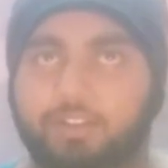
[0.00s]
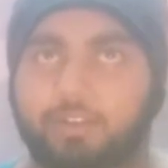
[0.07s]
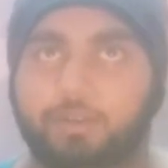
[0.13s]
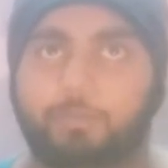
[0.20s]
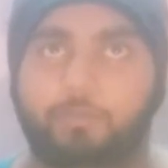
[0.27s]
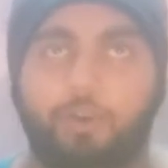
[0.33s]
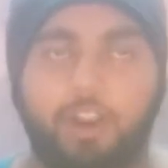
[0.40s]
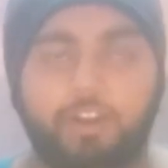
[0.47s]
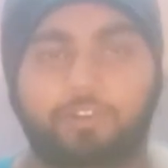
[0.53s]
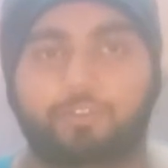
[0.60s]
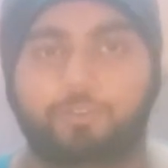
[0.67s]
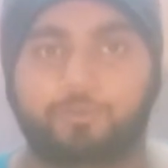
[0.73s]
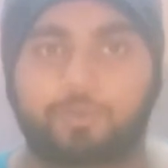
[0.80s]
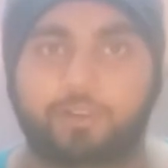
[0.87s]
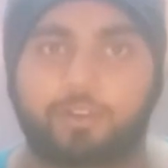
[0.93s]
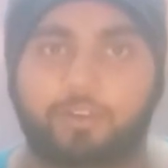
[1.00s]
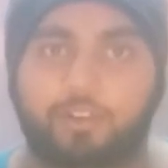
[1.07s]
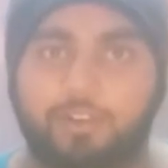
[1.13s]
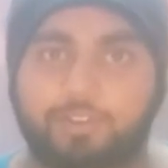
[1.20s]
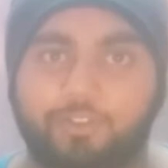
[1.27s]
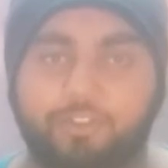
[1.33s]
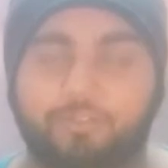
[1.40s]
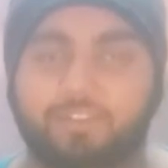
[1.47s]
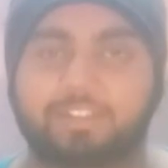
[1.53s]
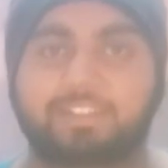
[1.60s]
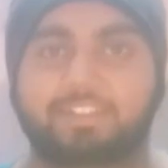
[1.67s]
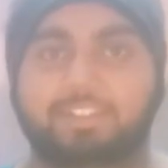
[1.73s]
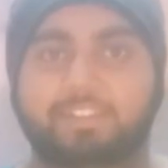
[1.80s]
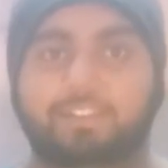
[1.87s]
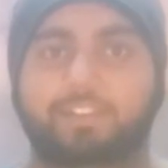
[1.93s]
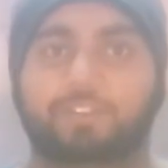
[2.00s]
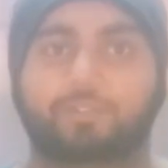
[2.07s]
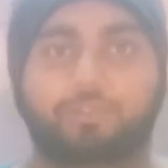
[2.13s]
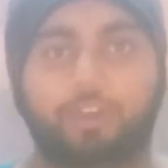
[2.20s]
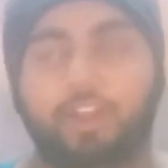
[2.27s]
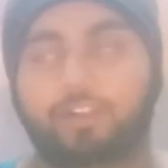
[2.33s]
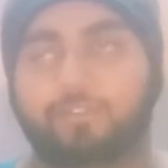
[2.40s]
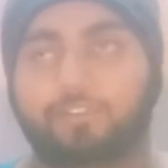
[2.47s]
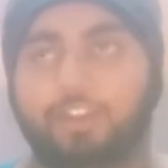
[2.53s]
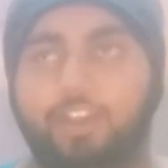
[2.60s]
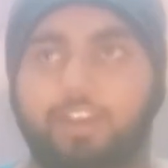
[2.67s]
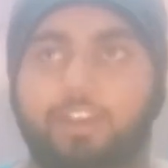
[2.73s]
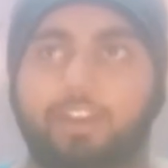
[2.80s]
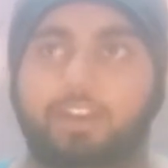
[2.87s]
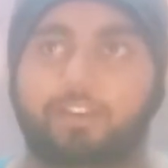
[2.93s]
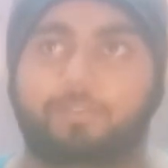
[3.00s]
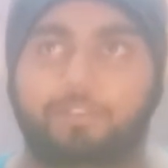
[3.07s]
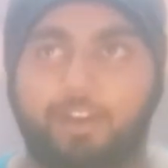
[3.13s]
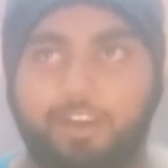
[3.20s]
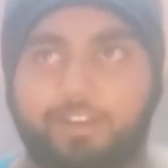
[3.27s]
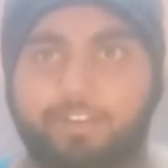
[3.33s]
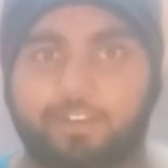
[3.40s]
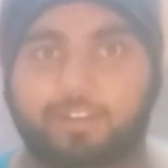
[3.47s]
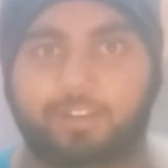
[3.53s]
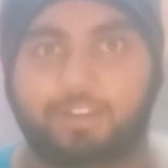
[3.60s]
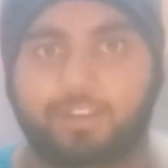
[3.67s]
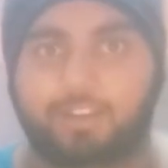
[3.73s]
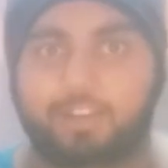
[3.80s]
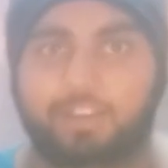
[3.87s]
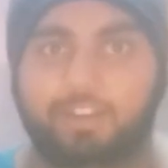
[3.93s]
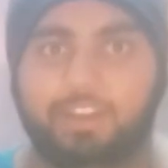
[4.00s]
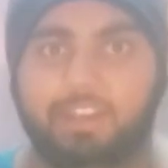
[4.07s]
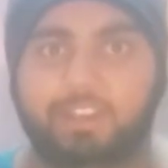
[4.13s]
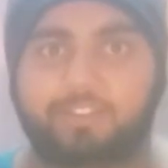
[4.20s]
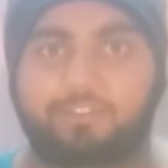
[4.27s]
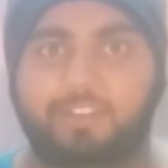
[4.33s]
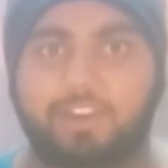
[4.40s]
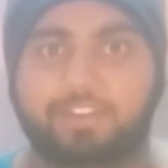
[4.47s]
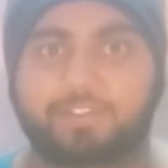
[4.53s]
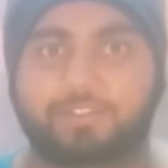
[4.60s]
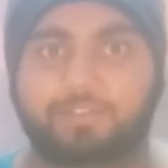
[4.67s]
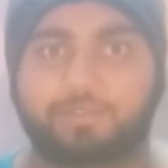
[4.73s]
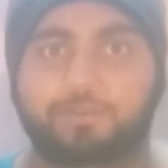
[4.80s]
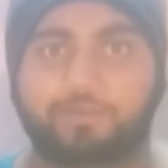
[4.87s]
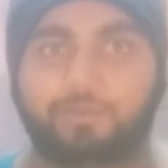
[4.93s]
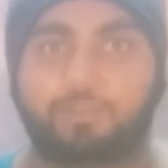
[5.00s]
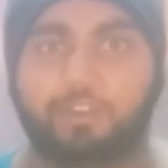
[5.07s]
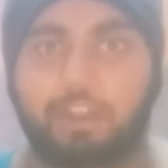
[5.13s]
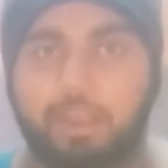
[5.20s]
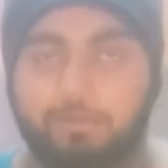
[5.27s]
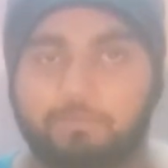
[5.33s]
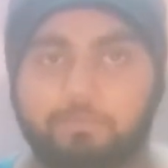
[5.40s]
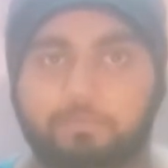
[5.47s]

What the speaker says: Pride Trooper or Universe 12 fighter, he tries to grab